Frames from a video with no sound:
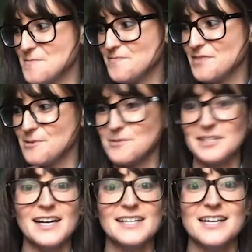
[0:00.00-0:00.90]

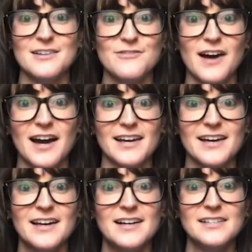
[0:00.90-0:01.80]
really identify
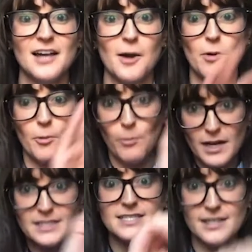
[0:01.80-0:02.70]

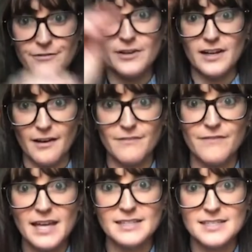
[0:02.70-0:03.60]
what different
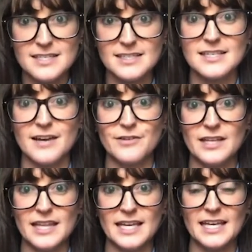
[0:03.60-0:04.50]
events, since
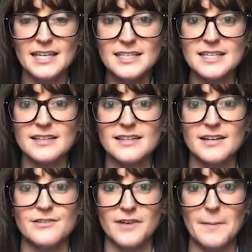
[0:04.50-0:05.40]
everything is on that
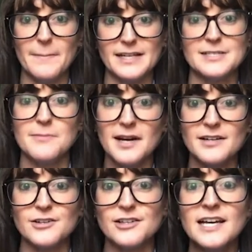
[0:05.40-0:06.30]
event-based
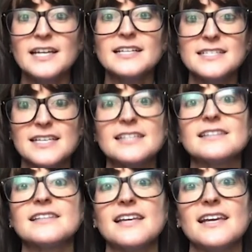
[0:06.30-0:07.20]
model, did
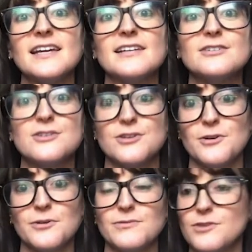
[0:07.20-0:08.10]
lead
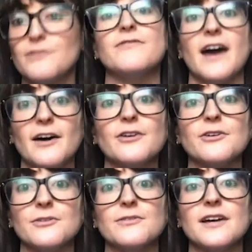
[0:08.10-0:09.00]
to the
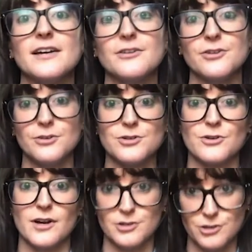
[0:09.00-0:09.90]
value that your user
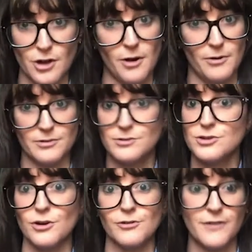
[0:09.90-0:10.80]
has shown
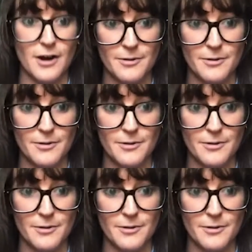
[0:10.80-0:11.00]
so far.